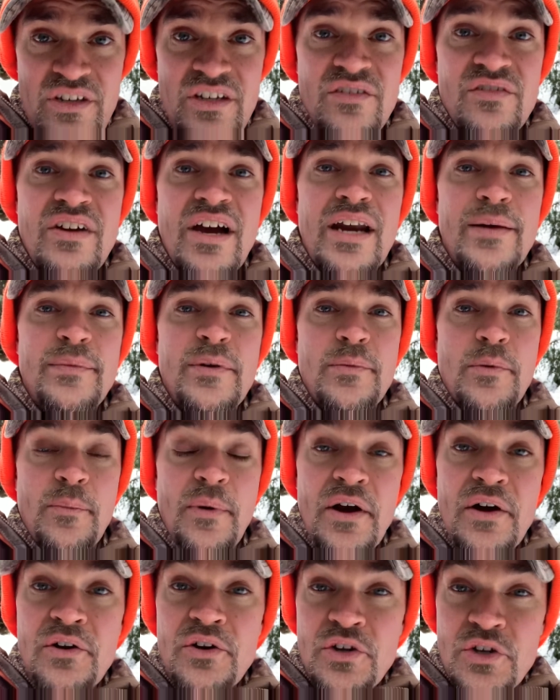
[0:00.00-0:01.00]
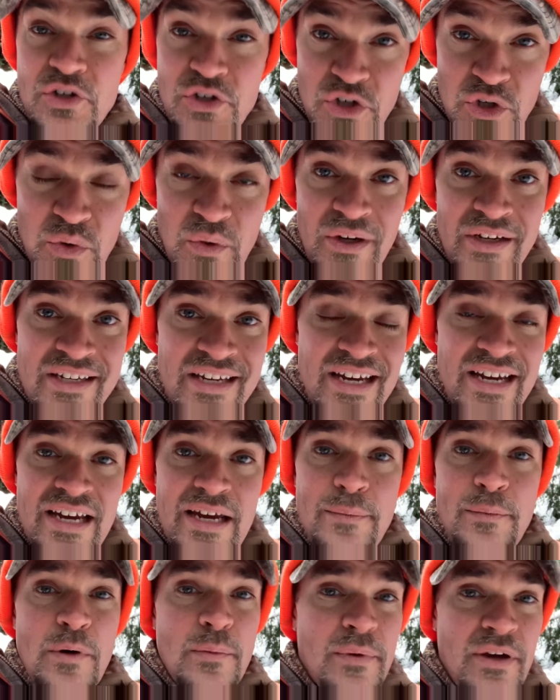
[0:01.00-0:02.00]
You've got to be prepared to do it,
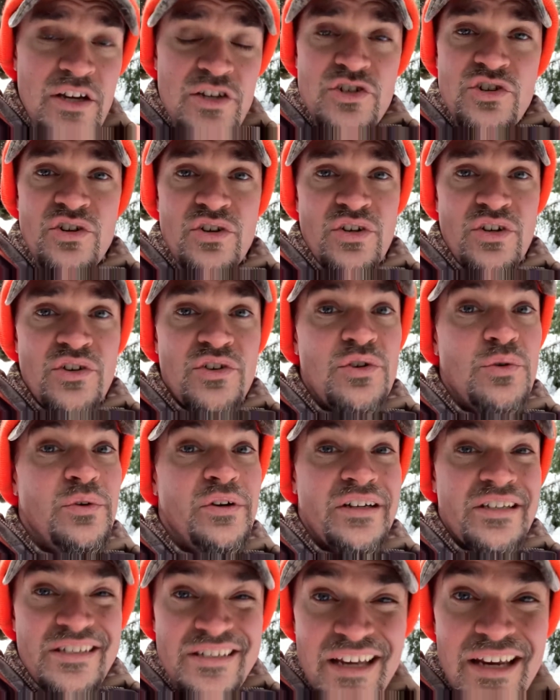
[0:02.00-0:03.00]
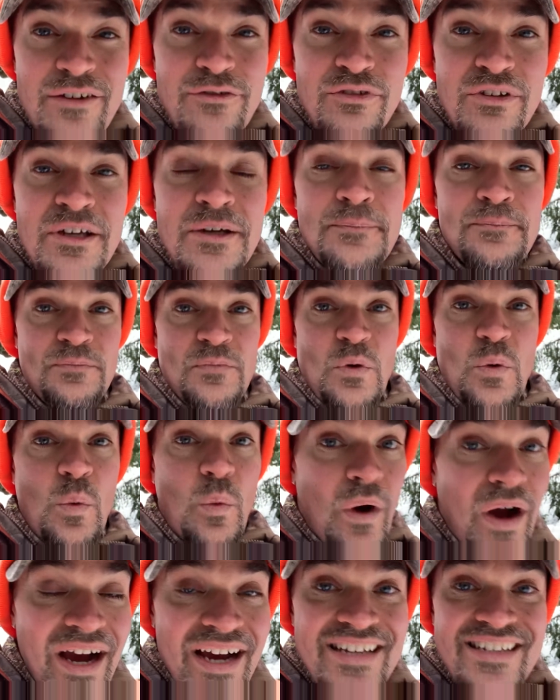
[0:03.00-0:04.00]
but make sure you're doing it safely,
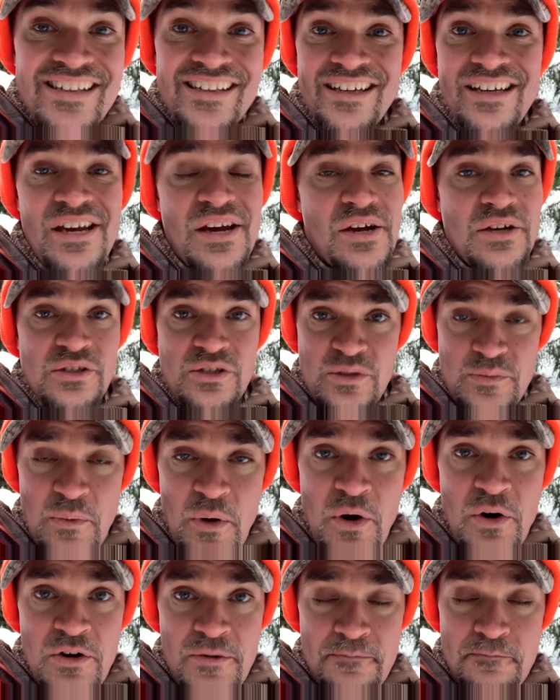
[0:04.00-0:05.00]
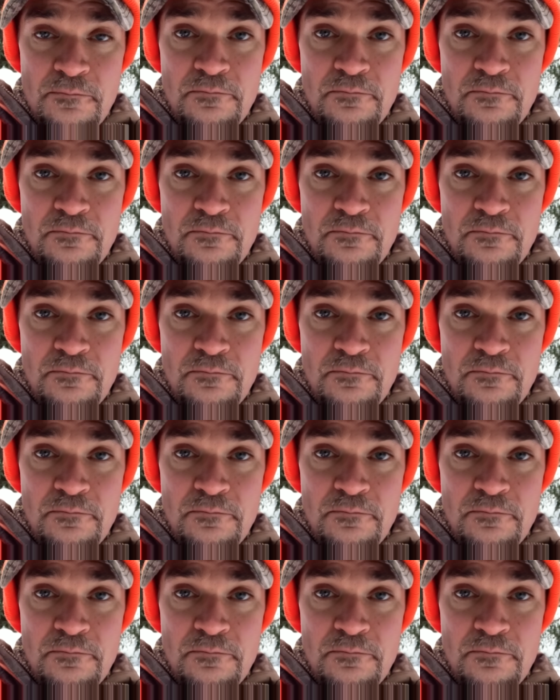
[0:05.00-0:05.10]
wisely, and smart.